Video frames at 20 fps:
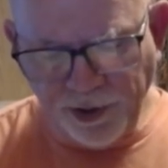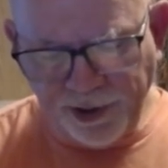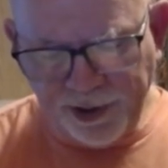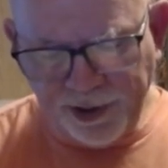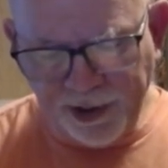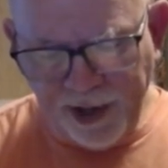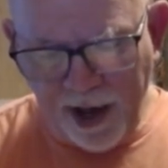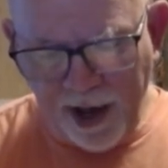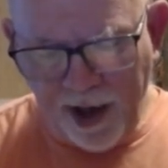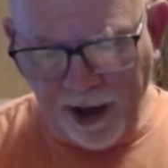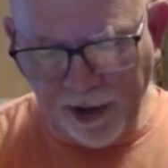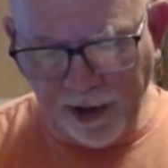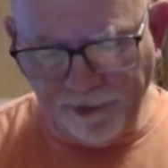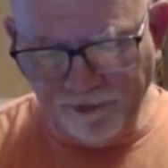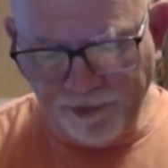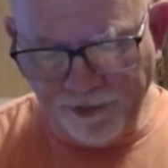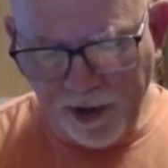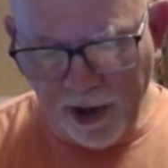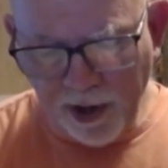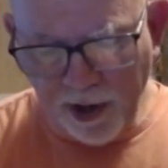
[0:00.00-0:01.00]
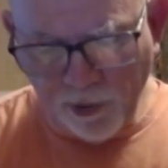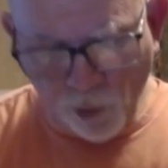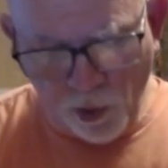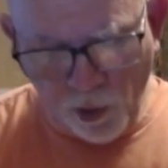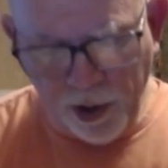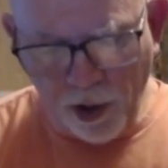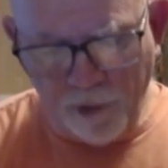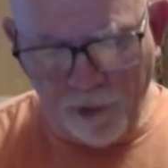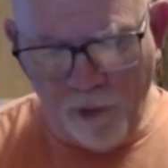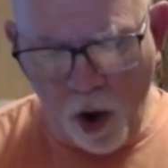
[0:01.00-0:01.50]
today, and we
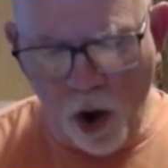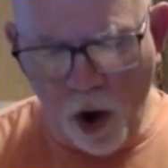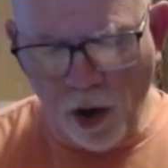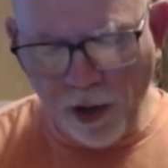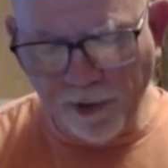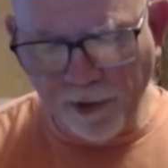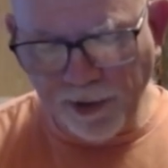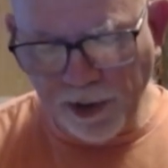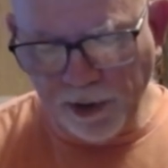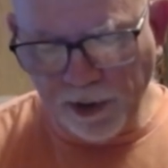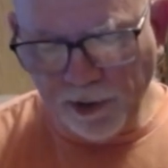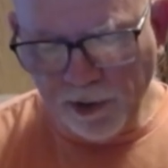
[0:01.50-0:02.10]
are part of it.